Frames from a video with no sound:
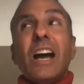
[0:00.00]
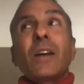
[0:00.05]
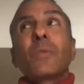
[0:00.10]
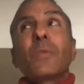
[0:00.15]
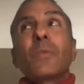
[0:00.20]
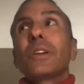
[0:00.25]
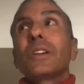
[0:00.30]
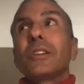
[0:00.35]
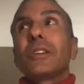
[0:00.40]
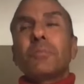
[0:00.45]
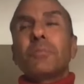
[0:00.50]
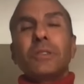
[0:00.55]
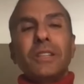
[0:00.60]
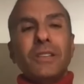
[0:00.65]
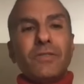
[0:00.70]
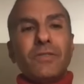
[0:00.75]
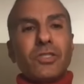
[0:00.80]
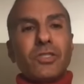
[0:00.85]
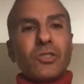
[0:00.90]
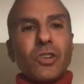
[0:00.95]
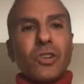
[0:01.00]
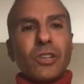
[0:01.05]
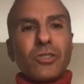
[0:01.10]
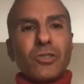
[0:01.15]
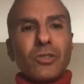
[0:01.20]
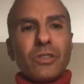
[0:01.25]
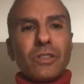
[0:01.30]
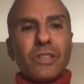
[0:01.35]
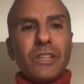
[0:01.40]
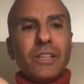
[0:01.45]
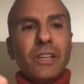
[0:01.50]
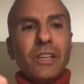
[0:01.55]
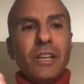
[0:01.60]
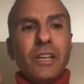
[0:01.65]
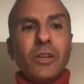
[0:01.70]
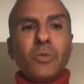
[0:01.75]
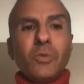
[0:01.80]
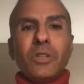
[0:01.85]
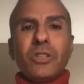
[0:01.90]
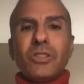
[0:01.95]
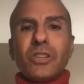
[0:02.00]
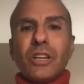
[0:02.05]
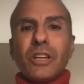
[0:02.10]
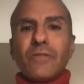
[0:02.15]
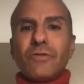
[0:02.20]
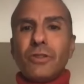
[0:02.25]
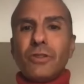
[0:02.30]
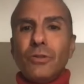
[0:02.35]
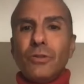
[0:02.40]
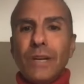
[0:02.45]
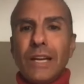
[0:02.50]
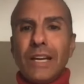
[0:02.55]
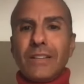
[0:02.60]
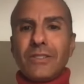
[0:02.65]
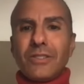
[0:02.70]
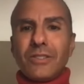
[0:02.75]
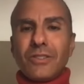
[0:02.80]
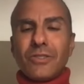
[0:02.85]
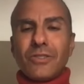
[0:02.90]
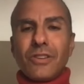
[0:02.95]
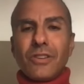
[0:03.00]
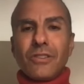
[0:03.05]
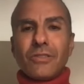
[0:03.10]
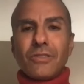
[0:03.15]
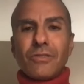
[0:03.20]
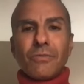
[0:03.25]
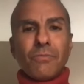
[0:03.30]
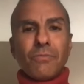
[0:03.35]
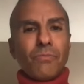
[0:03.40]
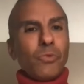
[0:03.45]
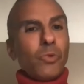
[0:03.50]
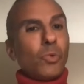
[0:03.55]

I really believe structurally we should have two agencies.